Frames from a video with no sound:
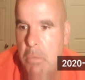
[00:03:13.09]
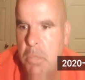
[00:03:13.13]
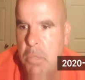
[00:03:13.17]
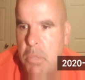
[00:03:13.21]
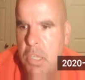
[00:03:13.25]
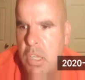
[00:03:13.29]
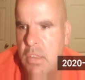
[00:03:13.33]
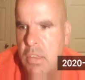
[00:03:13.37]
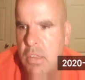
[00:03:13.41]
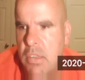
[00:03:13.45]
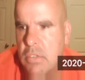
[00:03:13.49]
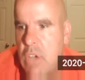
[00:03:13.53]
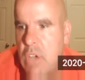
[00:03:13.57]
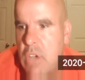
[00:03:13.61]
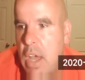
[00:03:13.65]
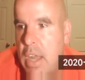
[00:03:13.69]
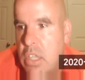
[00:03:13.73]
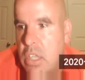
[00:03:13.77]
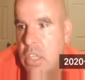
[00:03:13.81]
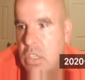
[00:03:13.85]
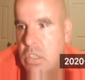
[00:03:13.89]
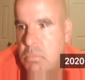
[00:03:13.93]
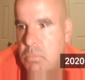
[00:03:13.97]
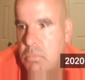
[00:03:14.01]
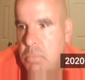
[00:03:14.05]
because a lot of
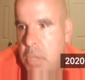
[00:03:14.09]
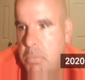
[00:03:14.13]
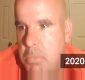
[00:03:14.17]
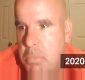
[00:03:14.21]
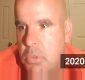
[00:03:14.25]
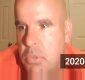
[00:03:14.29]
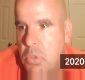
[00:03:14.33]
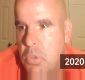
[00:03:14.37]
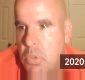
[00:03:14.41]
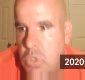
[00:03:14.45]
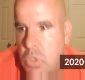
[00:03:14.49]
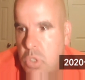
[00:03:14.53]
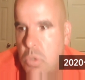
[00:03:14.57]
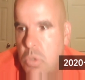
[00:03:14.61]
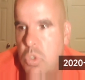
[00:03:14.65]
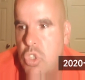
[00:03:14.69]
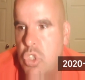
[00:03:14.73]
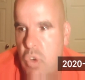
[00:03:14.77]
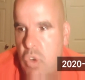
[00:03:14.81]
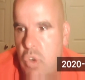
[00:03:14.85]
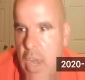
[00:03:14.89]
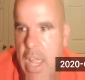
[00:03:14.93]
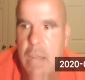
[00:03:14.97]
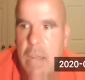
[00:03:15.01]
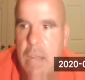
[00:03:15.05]
people who do
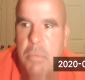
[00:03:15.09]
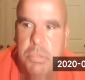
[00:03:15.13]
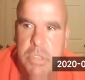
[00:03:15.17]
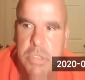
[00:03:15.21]
train